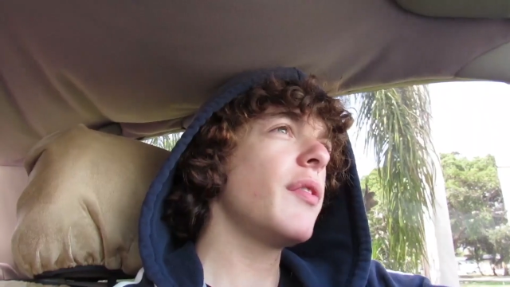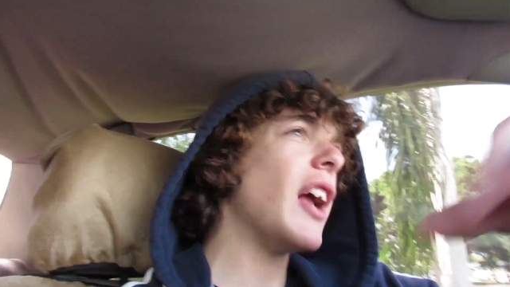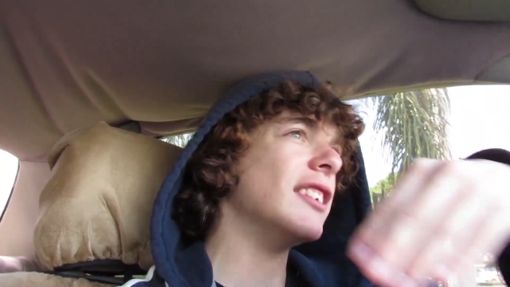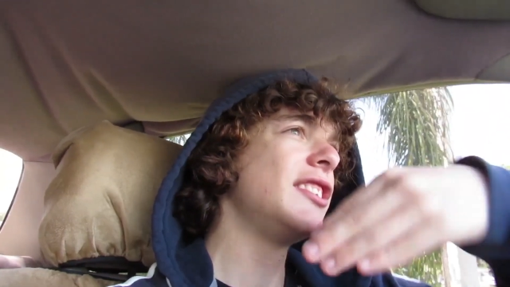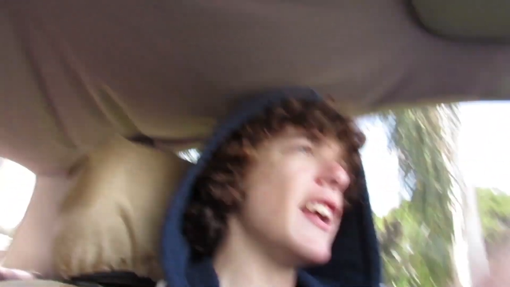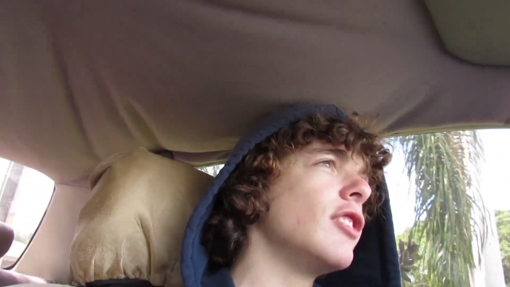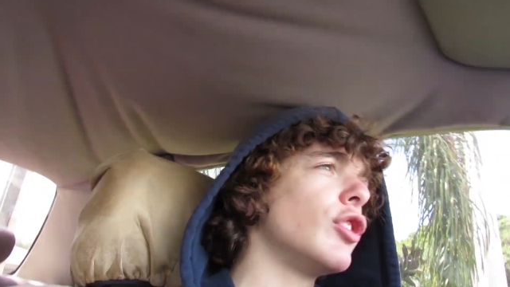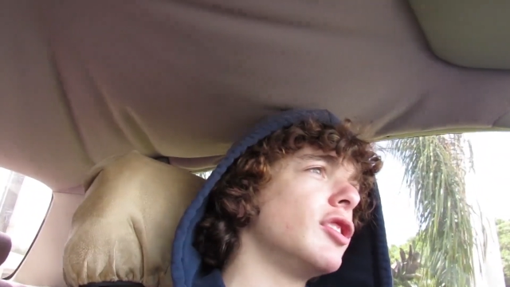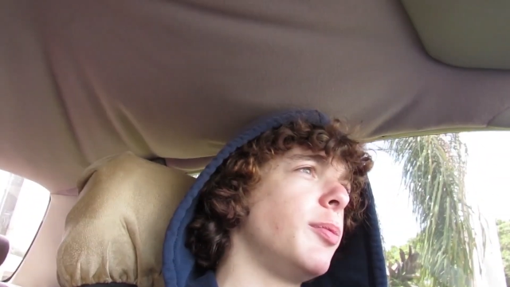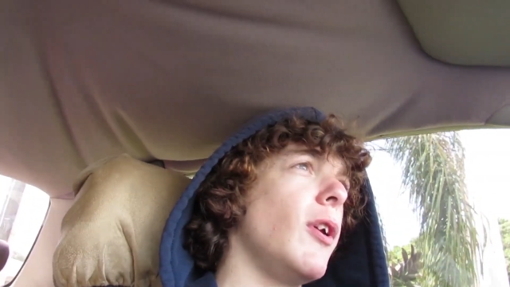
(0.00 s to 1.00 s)
If you guys did
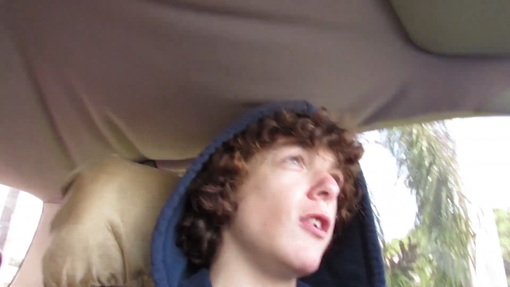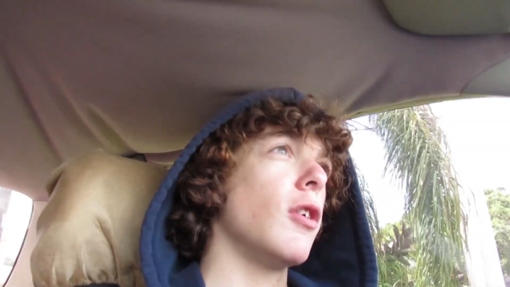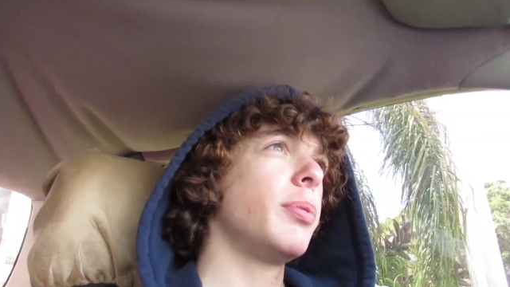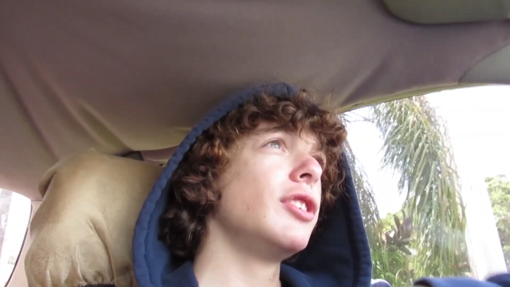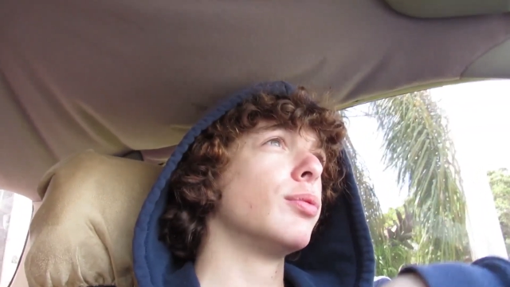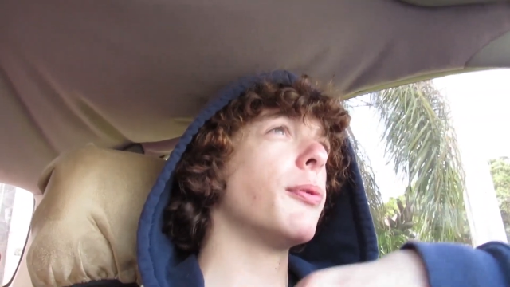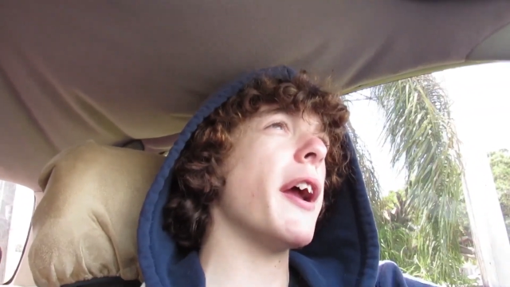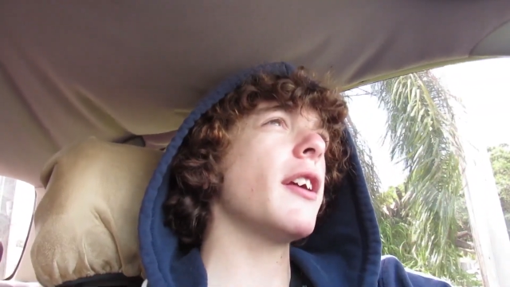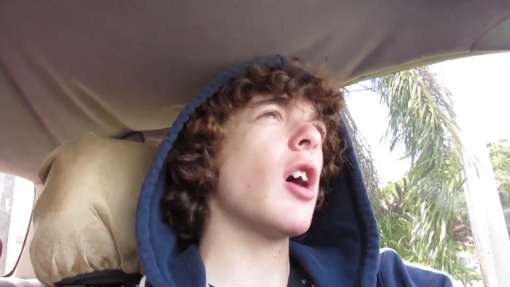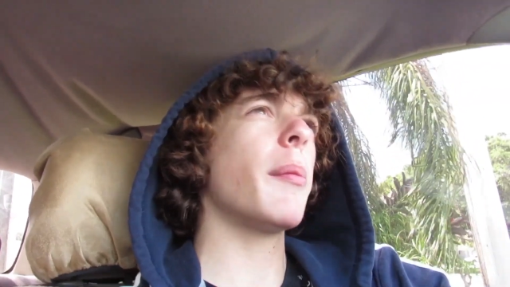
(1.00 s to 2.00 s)
enjoy this video, please
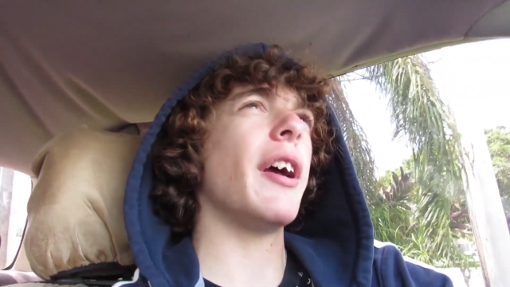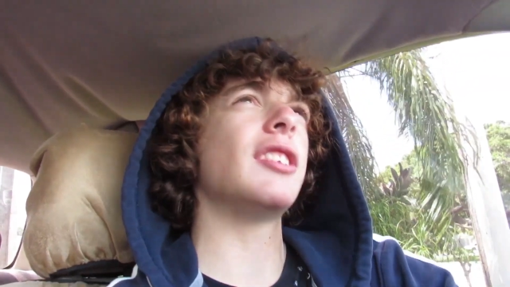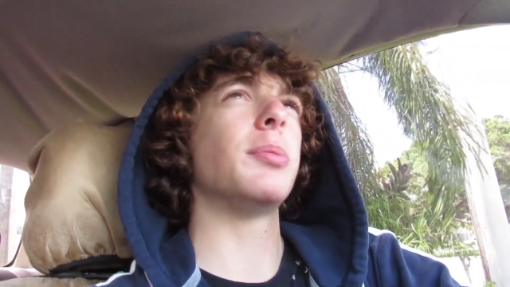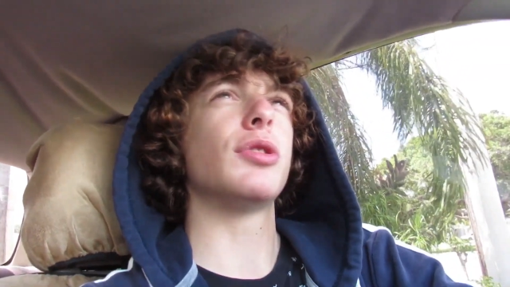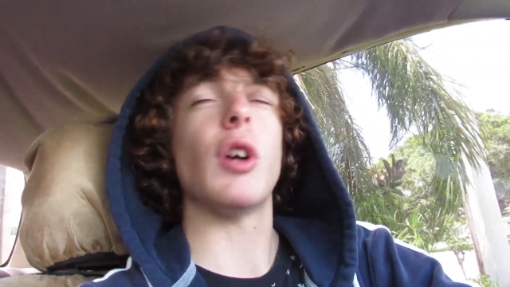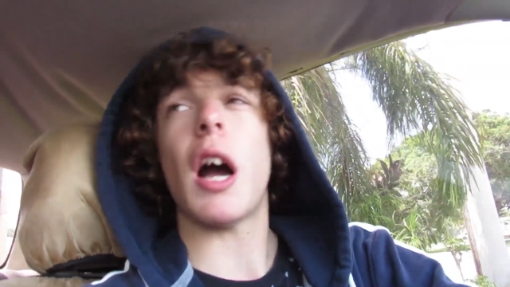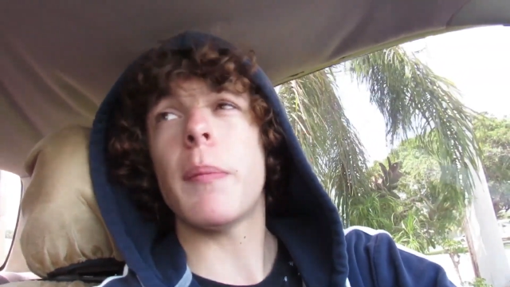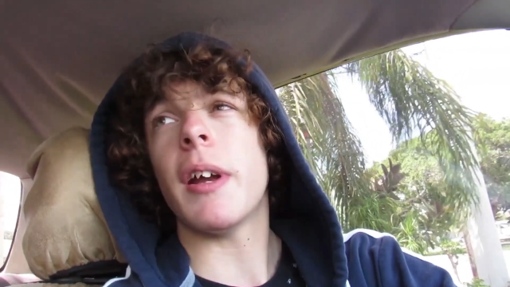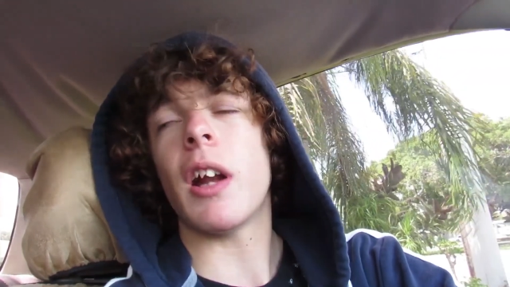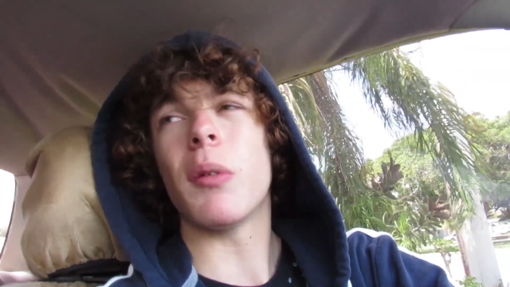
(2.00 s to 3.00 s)
rate, comment, and
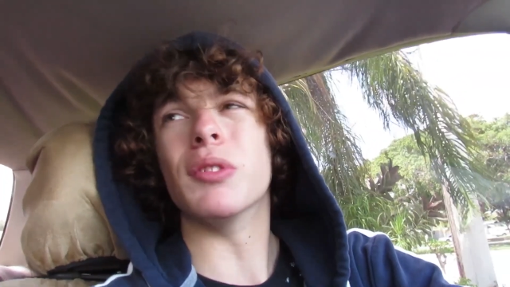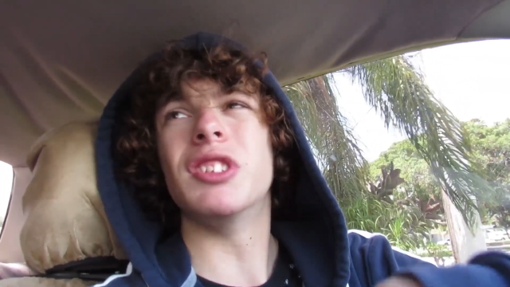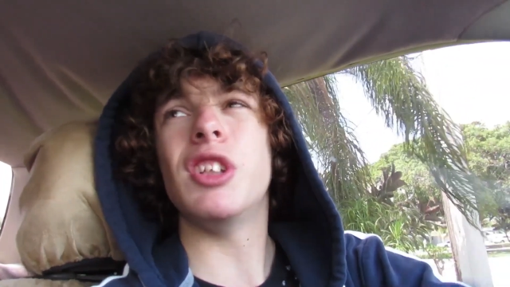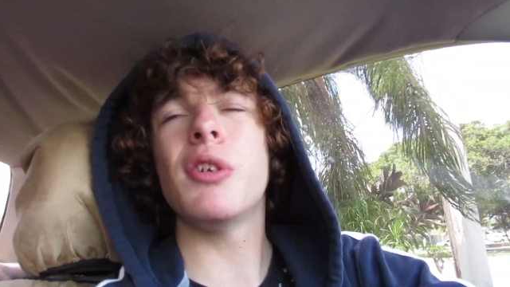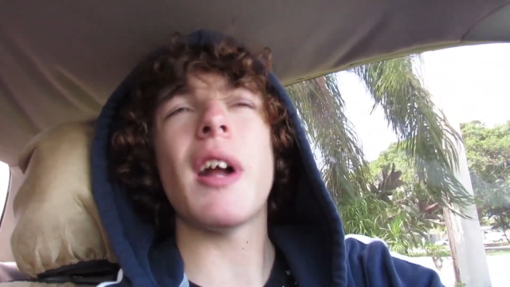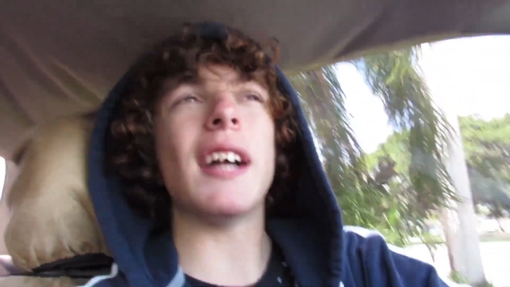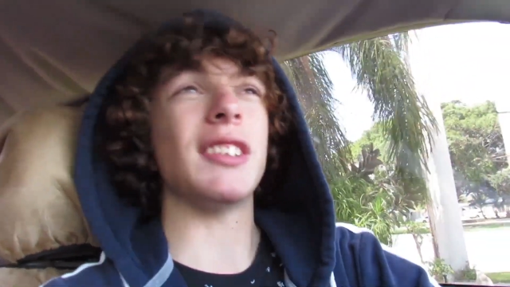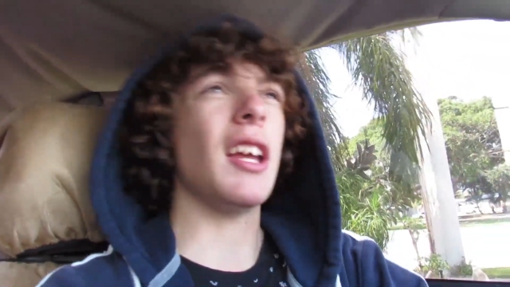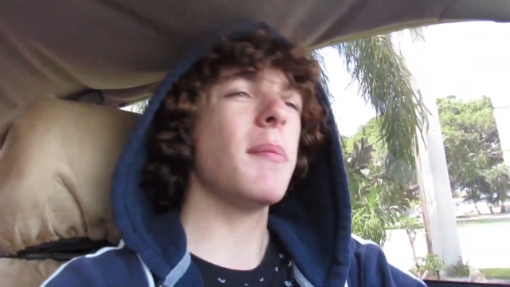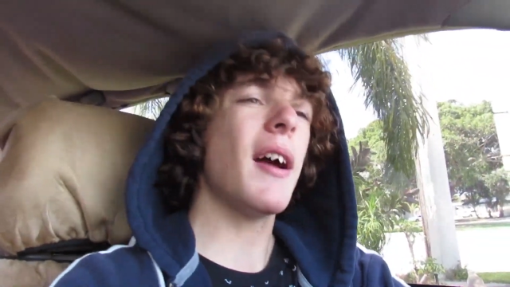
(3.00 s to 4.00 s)
subscribe, and I will see you
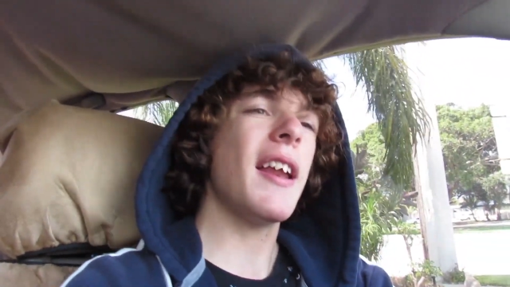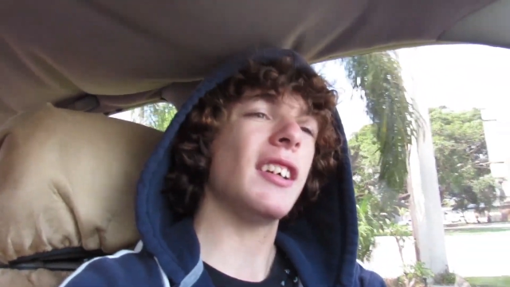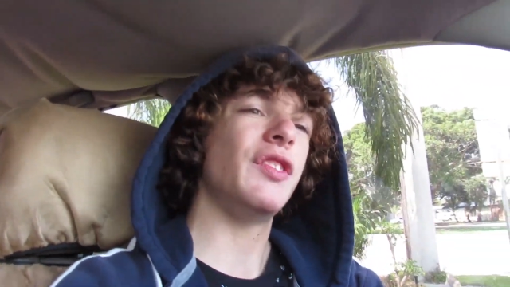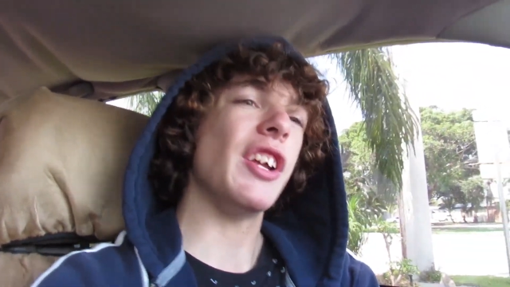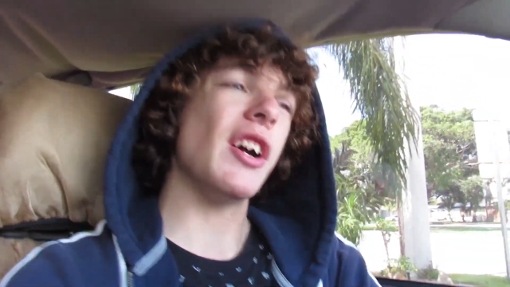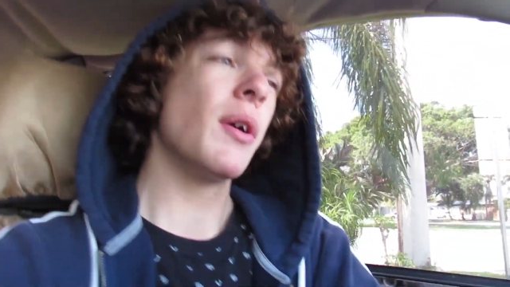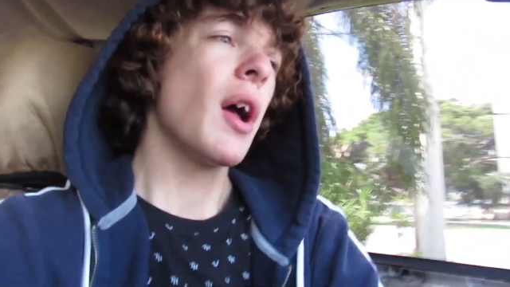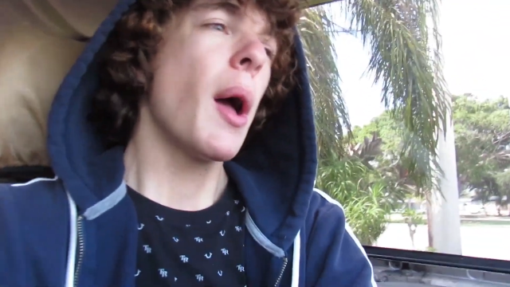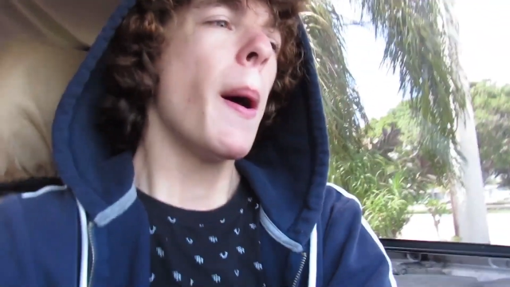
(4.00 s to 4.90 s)
guys in my next video.